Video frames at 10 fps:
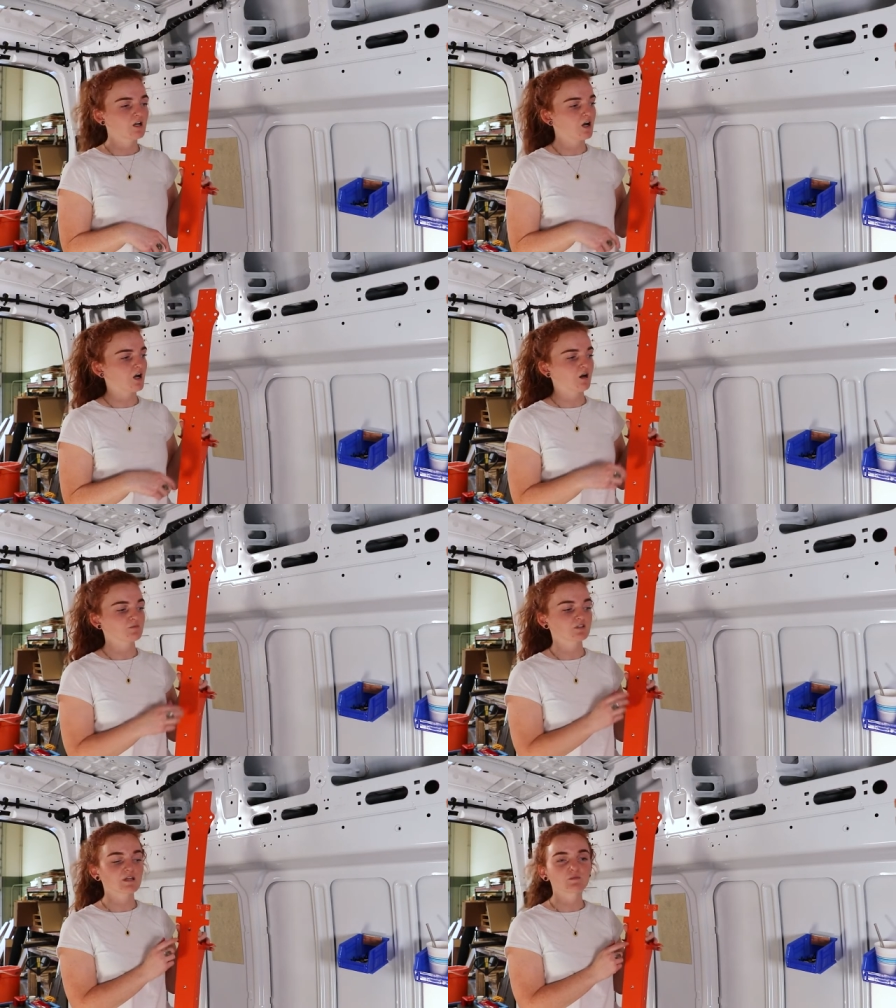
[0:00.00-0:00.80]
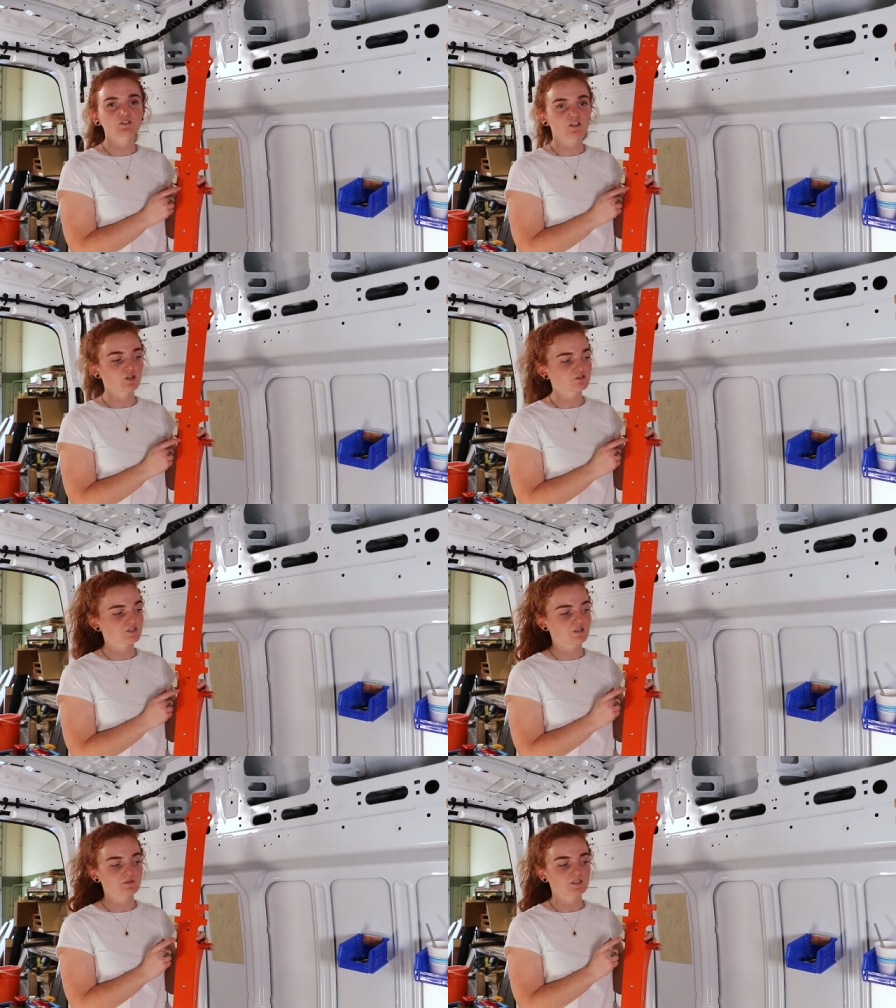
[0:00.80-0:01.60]
Um, the labels on those are
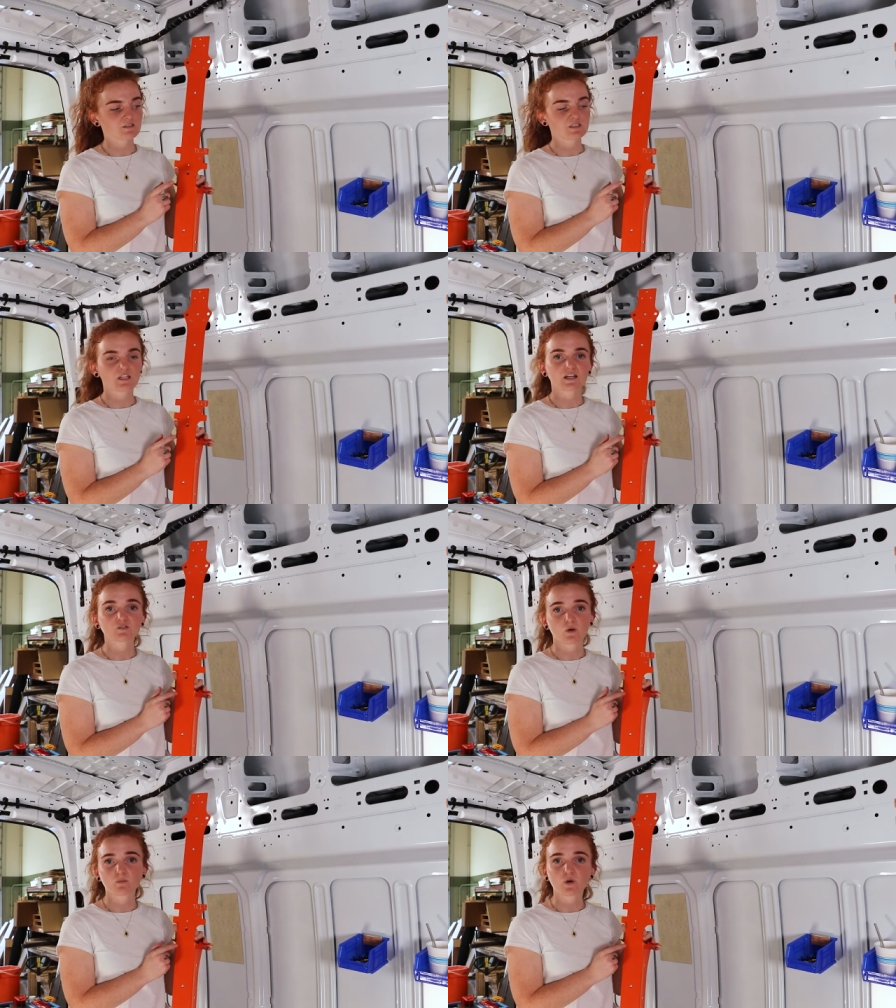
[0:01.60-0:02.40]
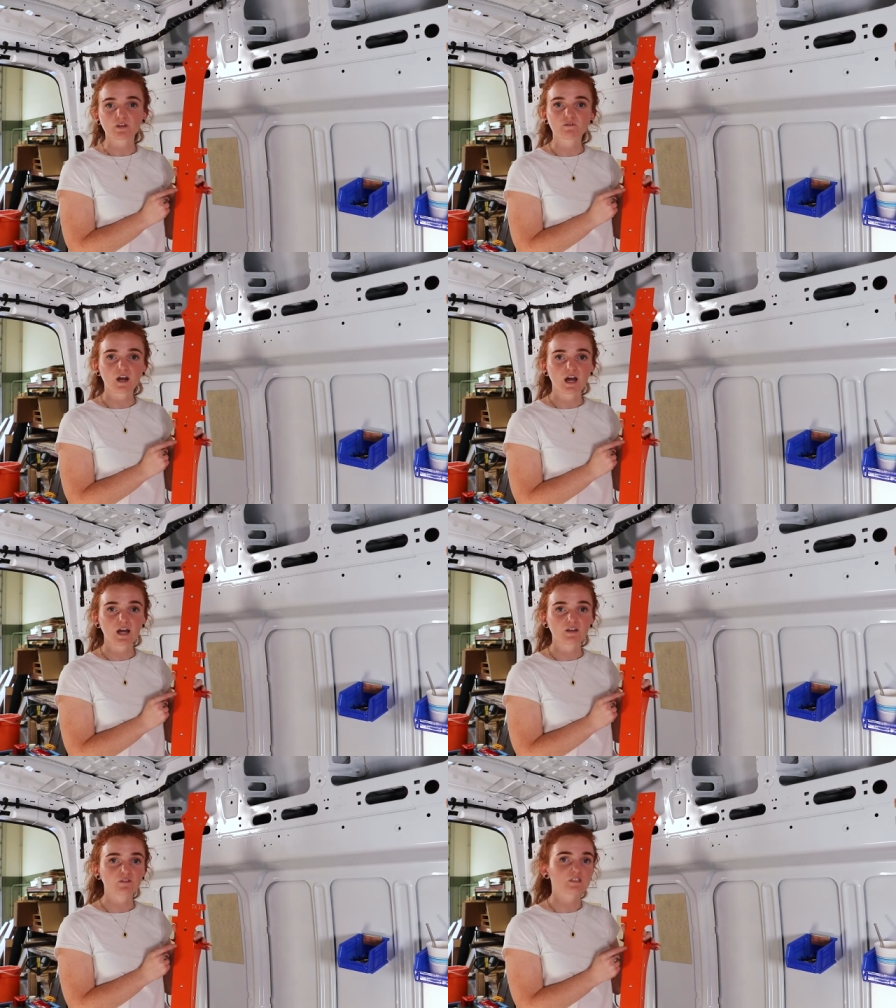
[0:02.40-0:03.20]
going to be TX 1.5,
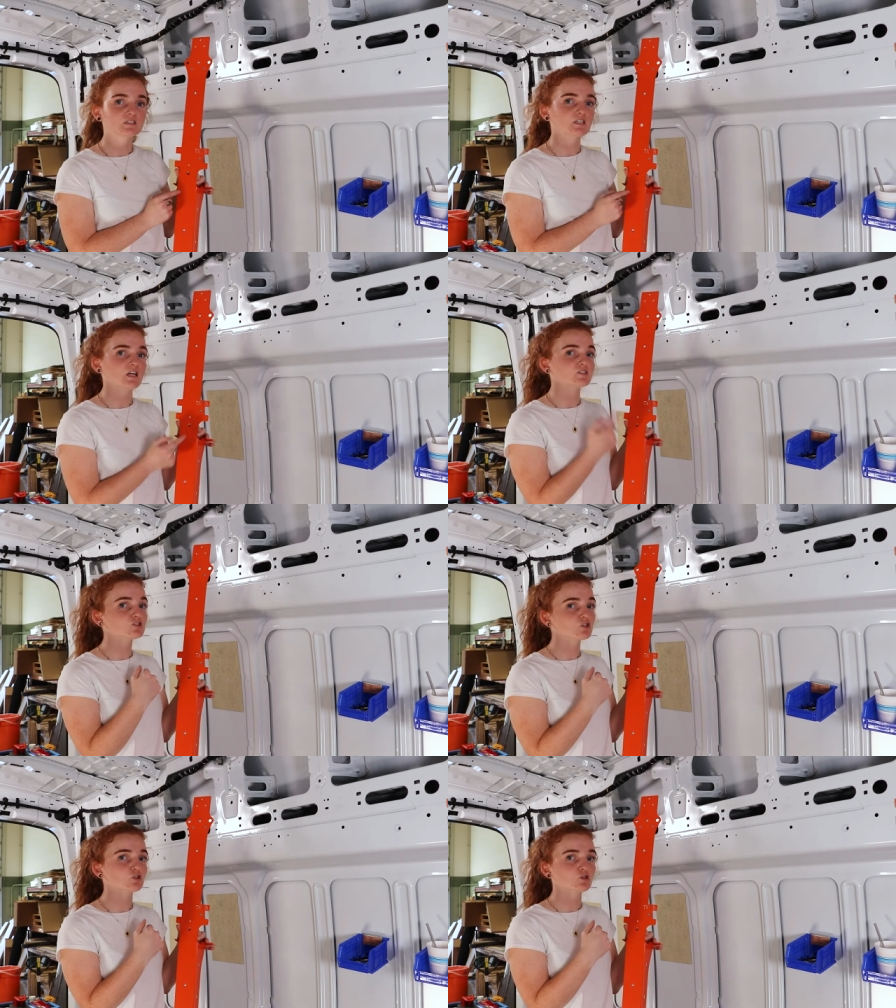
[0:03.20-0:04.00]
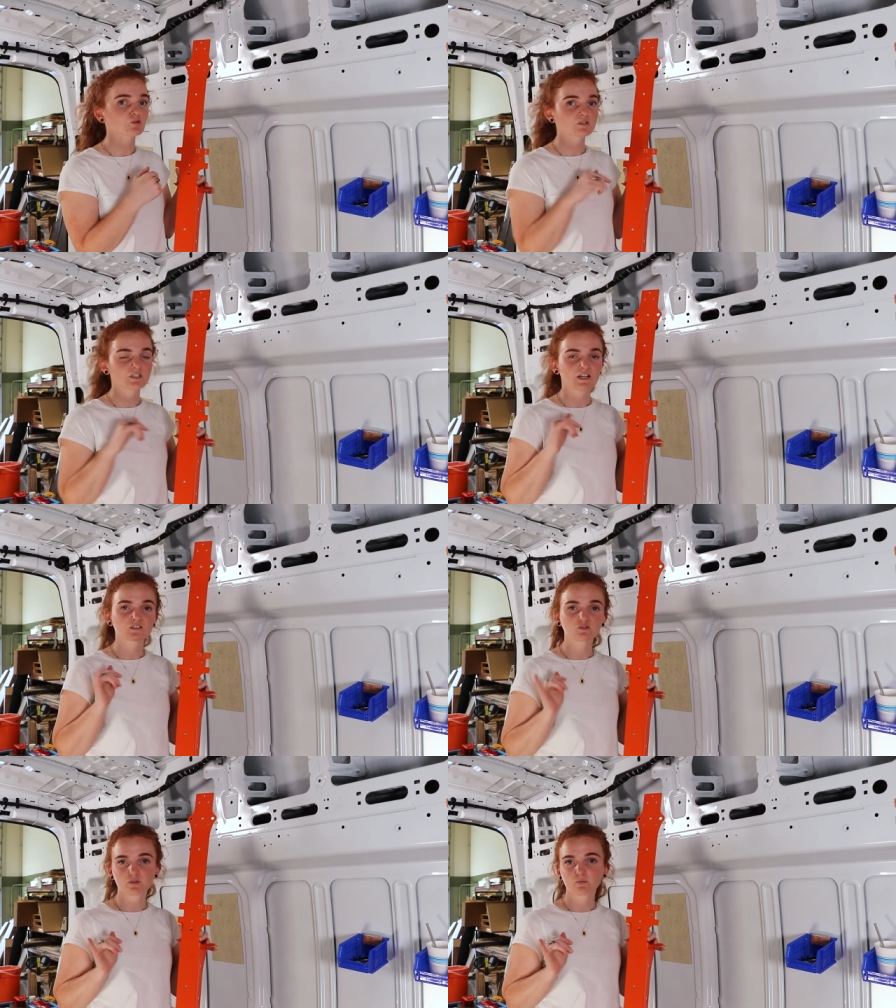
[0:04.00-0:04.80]
TX 2,
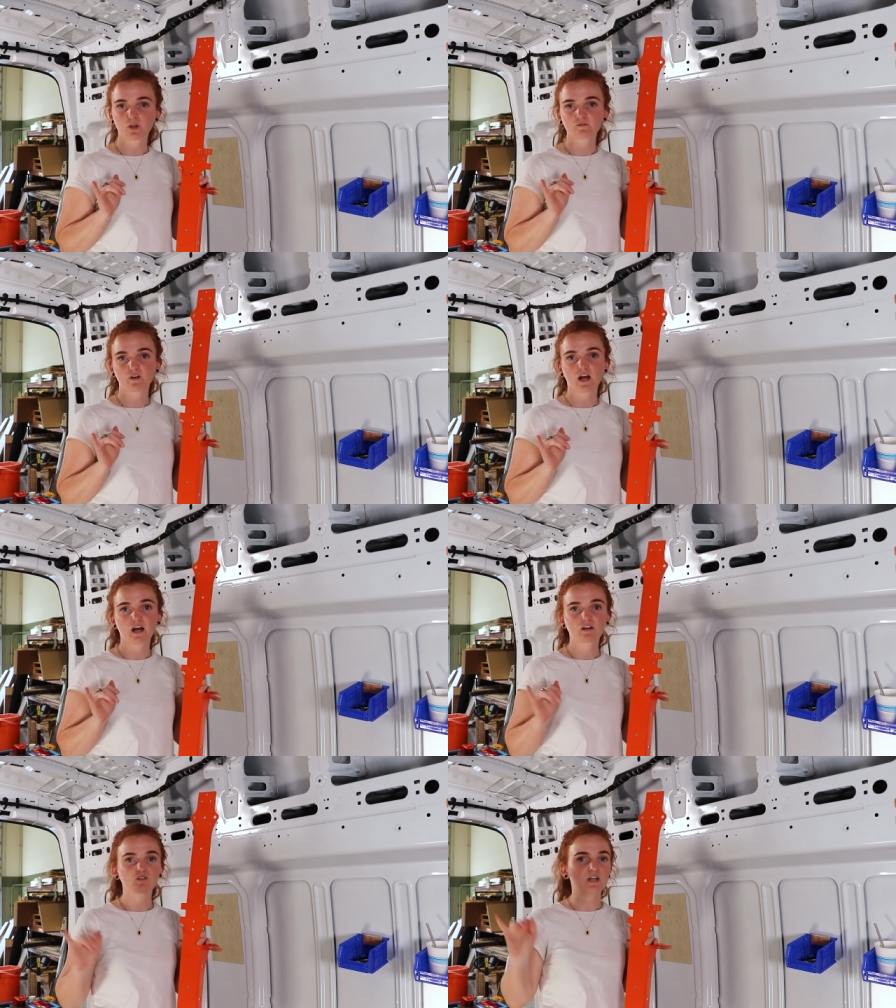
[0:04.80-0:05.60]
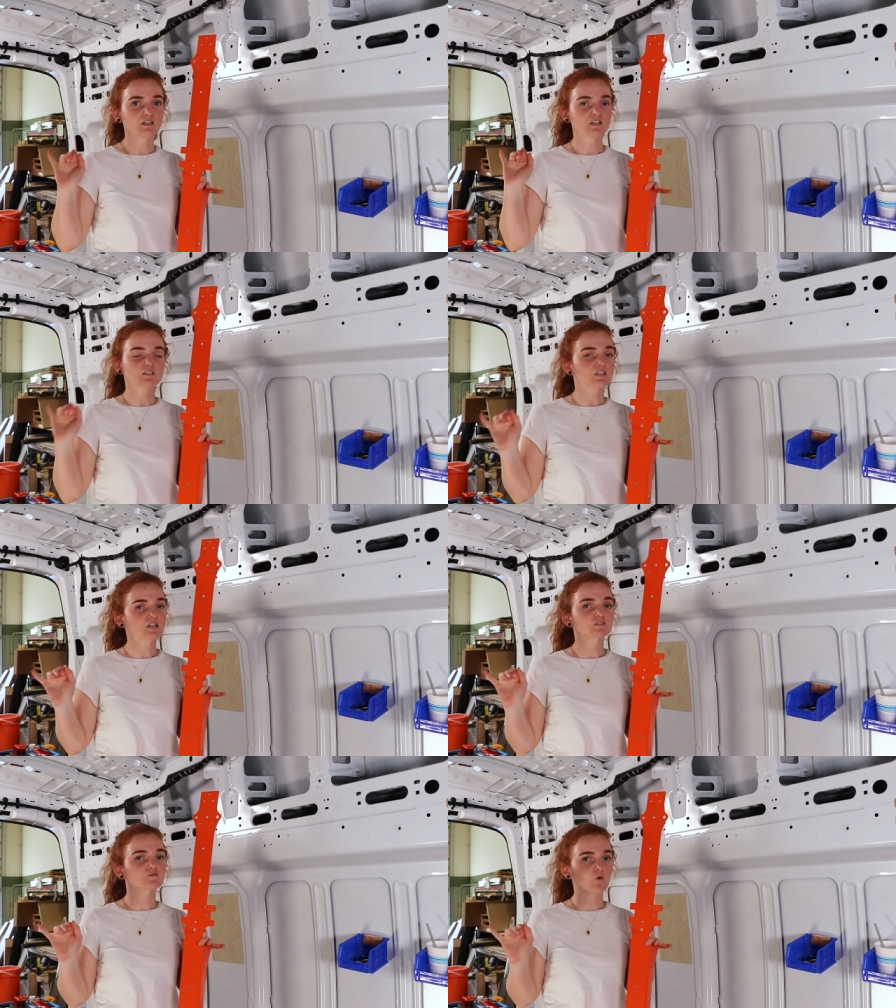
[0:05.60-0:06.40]
TX 3.5, and then
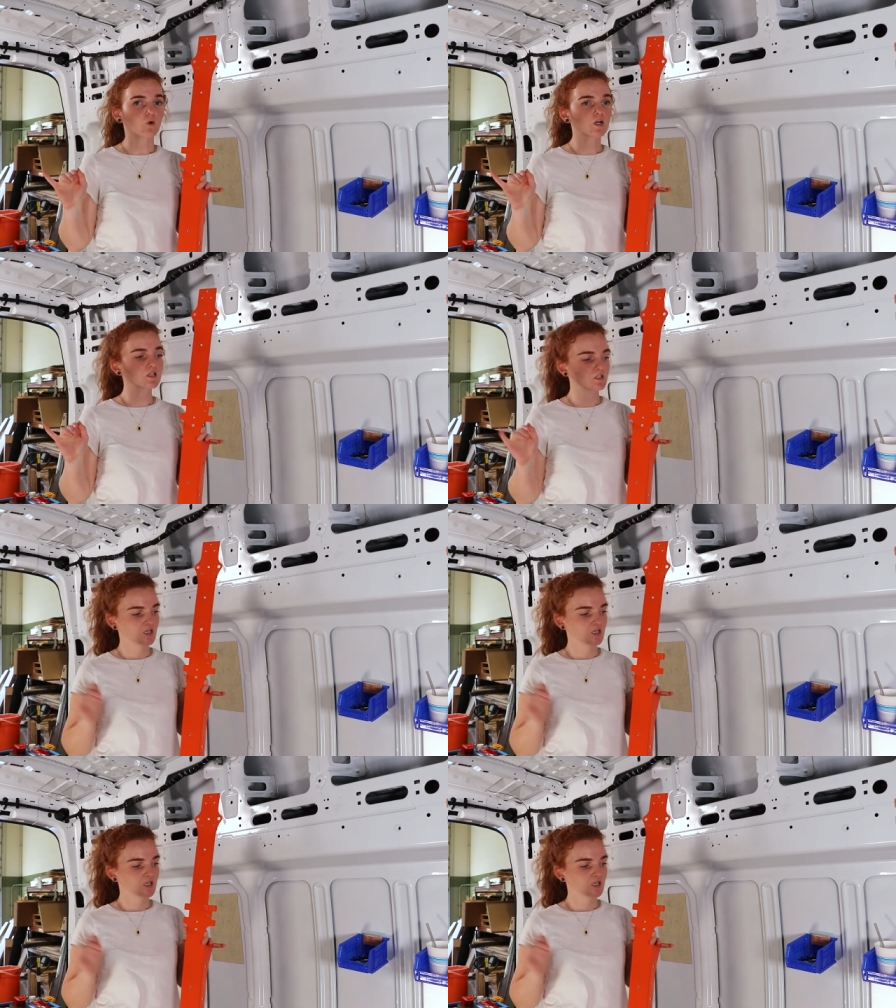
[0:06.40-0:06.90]
TX 4.